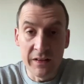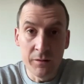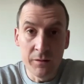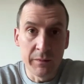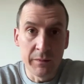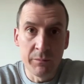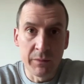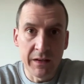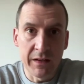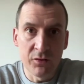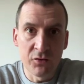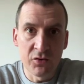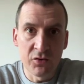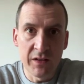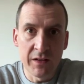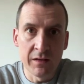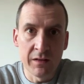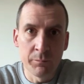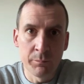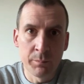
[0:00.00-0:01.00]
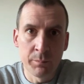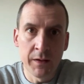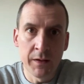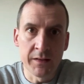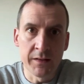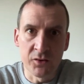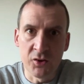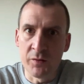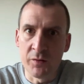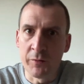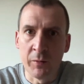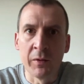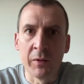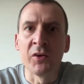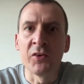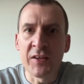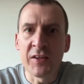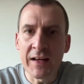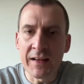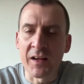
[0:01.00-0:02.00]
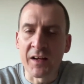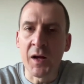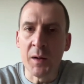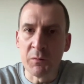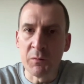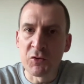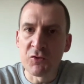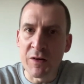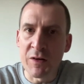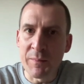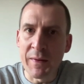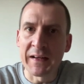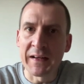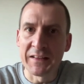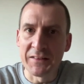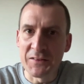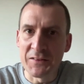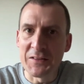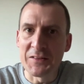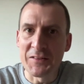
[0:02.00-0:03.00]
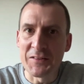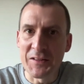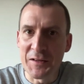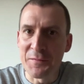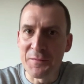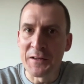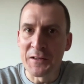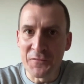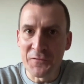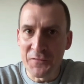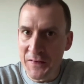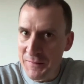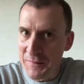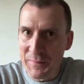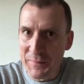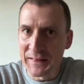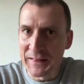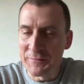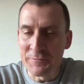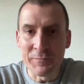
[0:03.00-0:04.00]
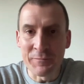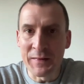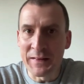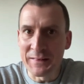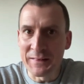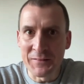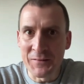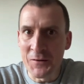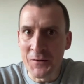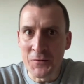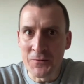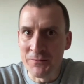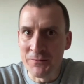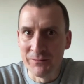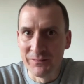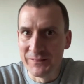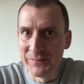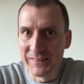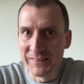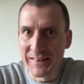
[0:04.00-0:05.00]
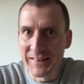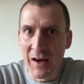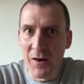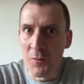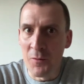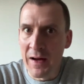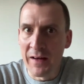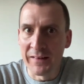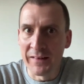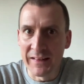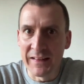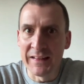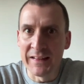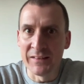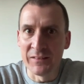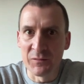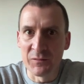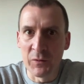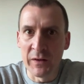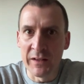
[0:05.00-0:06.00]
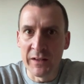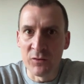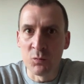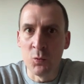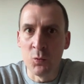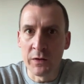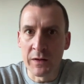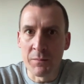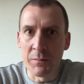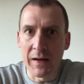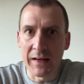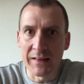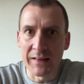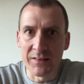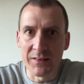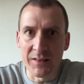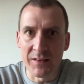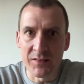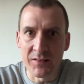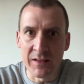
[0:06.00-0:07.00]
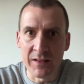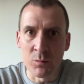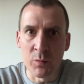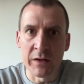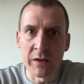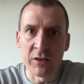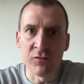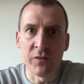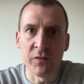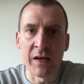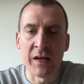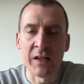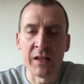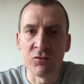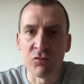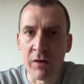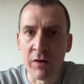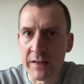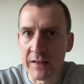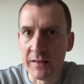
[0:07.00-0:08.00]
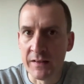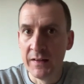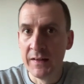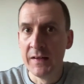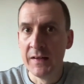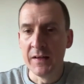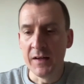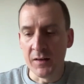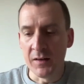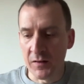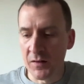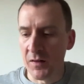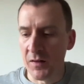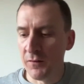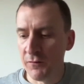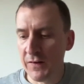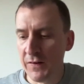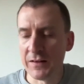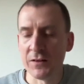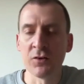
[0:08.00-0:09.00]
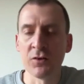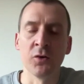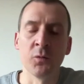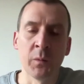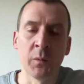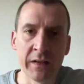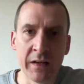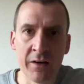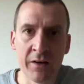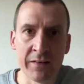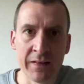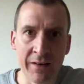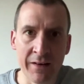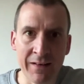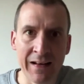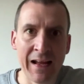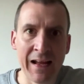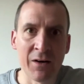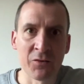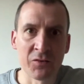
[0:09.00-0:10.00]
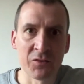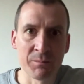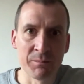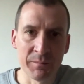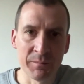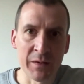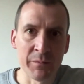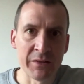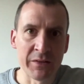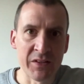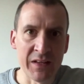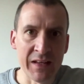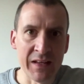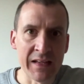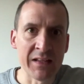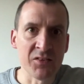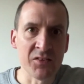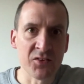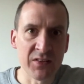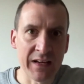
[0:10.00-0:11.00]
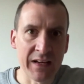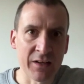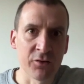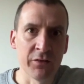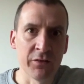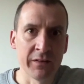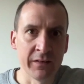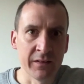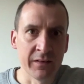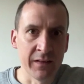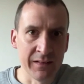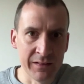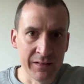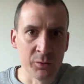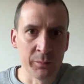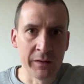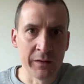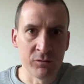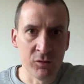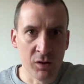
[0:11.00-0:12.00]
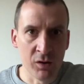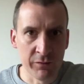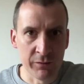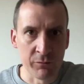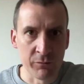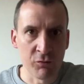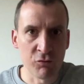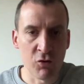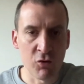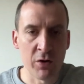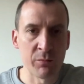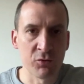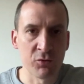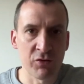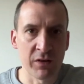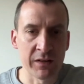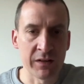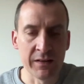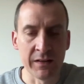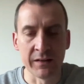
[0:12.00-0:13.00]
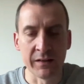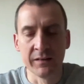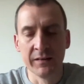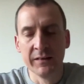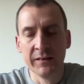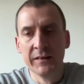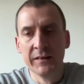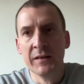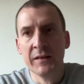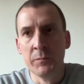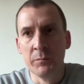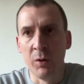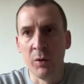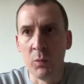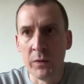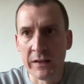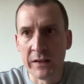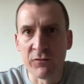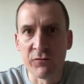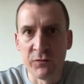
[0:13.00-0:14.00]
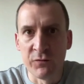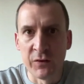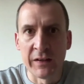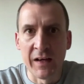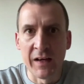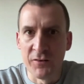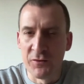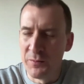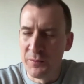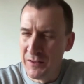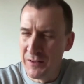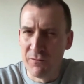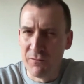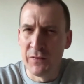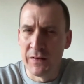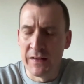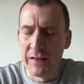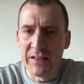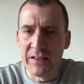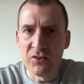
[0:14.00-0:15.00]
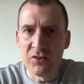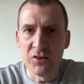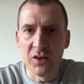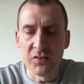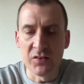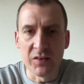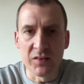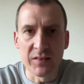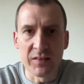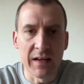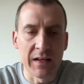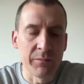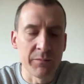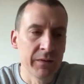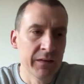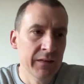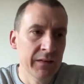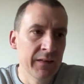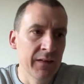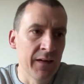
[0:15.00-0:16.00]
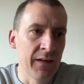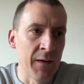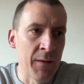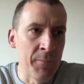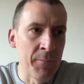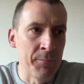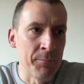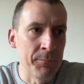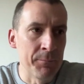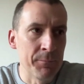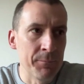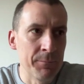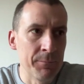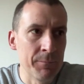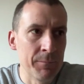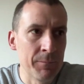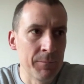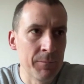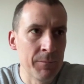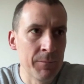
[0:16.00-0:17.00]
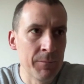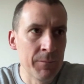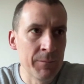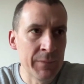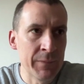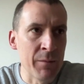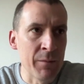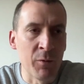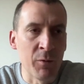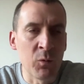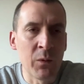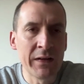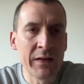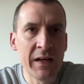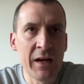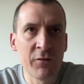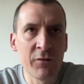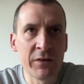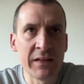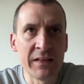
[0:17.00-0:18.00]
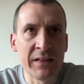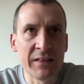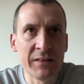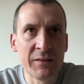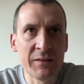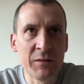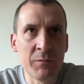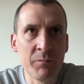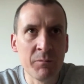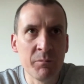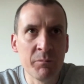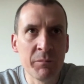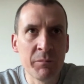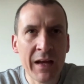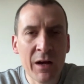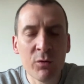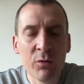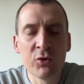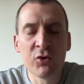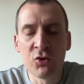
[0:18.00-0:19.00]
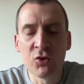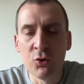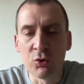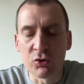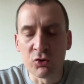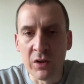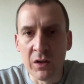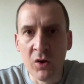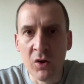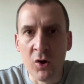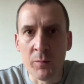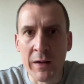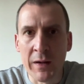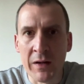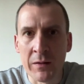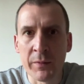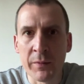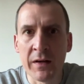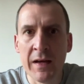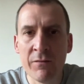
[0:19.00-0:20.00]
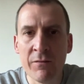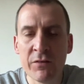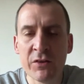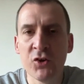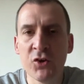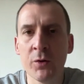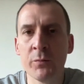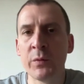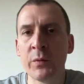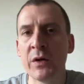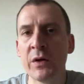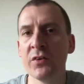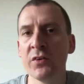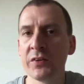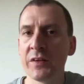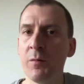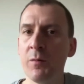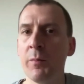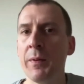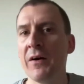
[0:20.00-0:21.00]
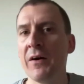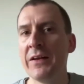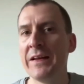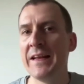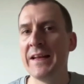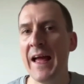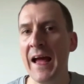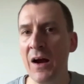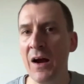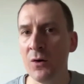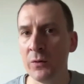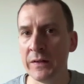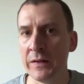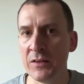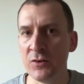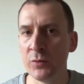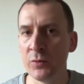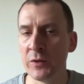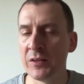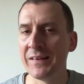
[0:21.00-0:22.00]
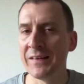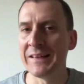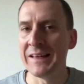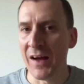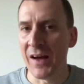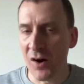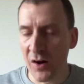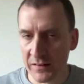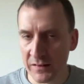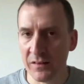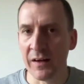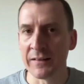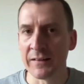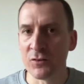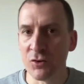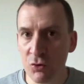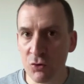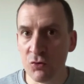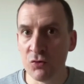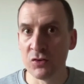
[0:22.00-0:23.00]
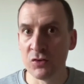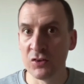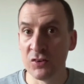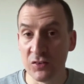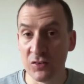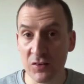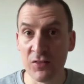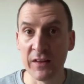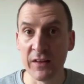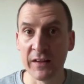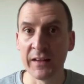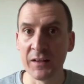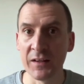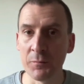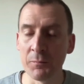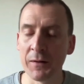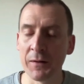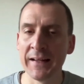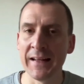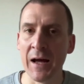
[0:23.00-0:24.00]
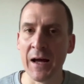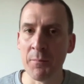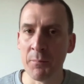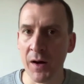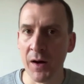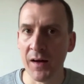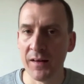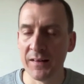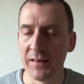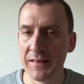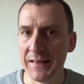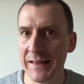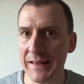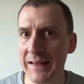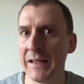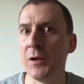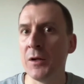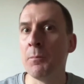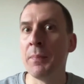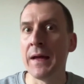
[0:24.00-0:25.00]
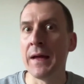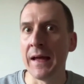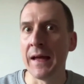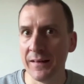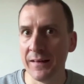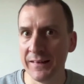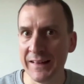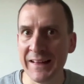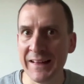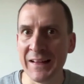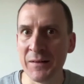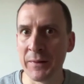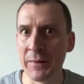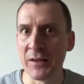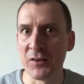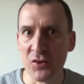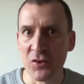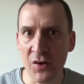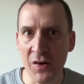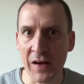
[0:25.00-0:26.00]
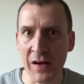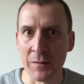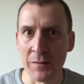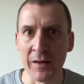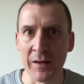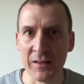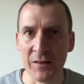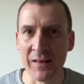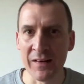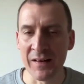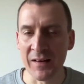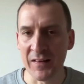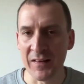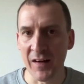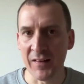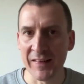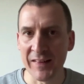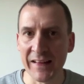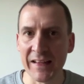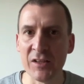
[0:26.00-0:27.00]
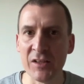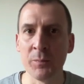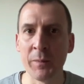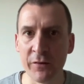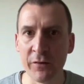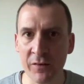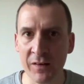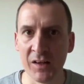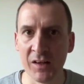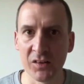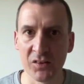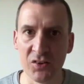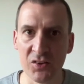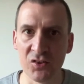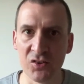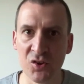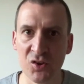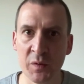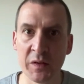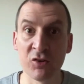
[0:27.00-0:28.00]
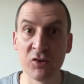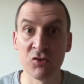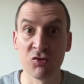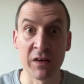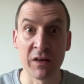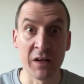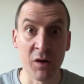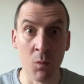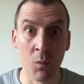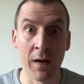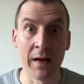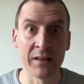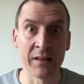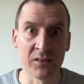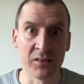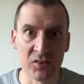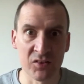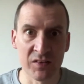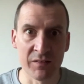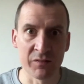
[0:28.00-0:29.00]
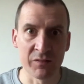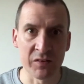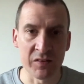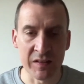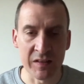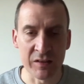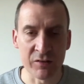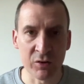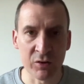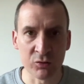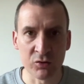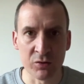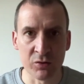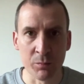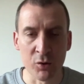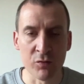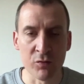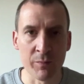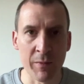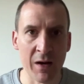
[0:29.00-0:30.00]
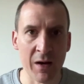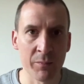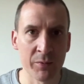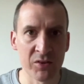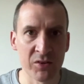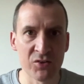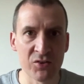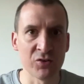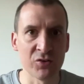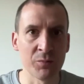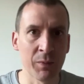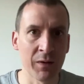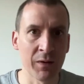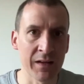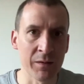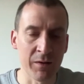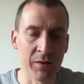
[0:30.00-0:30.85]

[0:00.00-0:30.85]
I mean, Mikel said it plenty of times. Look, Saka comes straight back into this team when he's fit. Make no doubt about it. He's walking back into this team when he's fit and he's ready. The fact you've got Nwaneri there allows maybe to ease Saka in a little bit rather than throw him straight in. But when he's fully 100% fit, he starts this game. Yeah, but Nwaneri, Mikel has talked a lot about him, but every time we ask him about it now, he's always like, "Yeah, I do think he can play that, but in a bit of time. I think he's a bit reluctant to do it straight away as a 17-year-old to move him out of position to play him